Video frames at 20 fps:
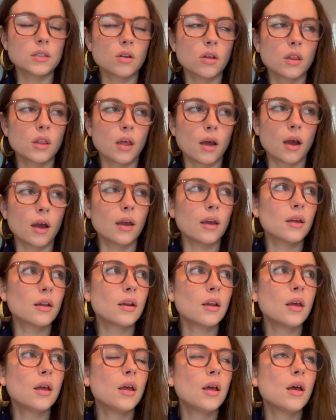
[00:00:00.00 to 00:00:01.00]

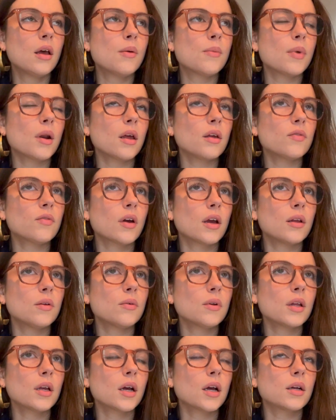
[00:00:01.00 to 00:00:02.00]
online, but I find
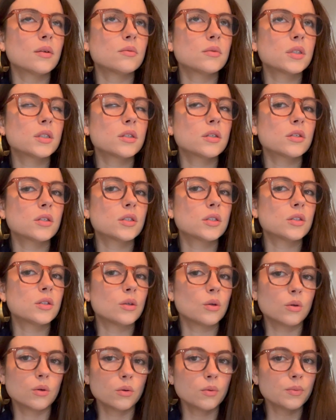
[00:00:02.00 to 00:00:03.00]
when it comes to
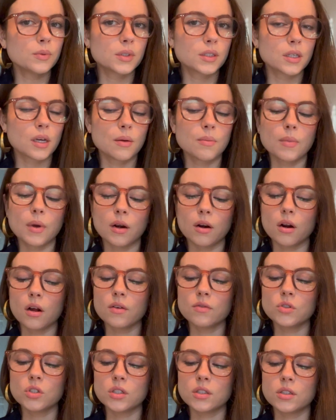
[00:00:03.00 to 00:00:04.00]
soups, I'm better
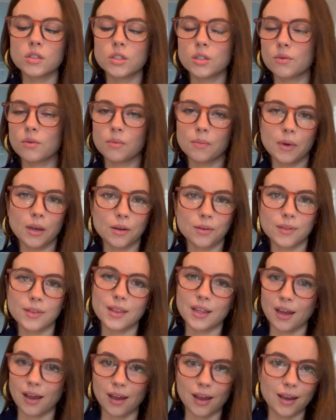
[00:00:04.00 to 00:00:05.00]
off just doing my own
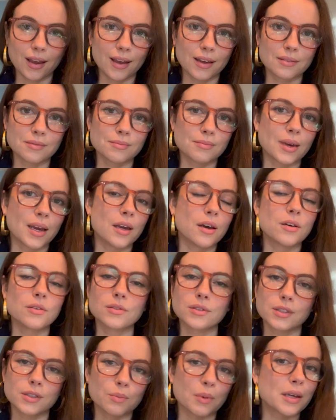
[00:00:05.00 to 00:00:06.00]
thing and my
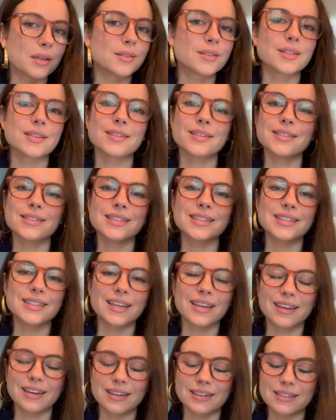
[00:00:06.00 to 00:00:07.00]
own spices.
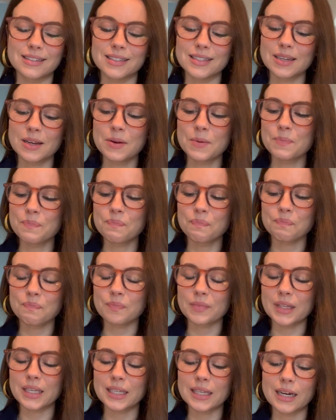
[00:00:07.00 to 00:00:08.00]
And
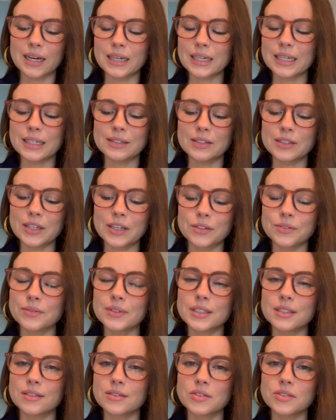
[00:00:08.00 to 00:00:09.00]
yeah, I don't know,
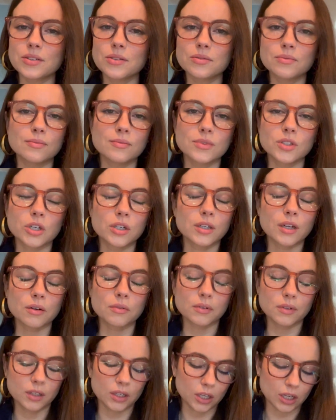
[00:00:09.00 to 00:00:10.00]
this has turned out
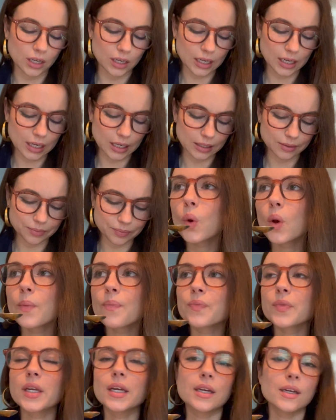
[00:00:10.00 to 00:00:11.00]
really good, and
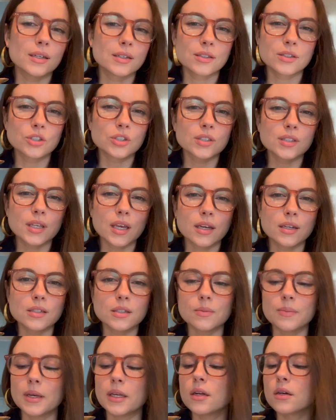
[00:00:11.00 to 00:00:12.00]
it is just canned
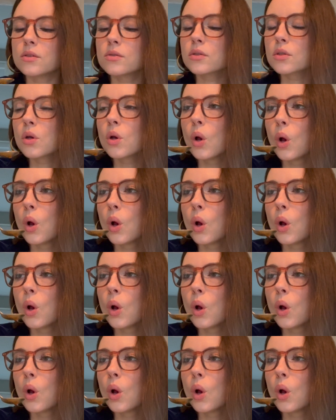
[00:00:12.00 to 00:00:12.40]
tomatoes.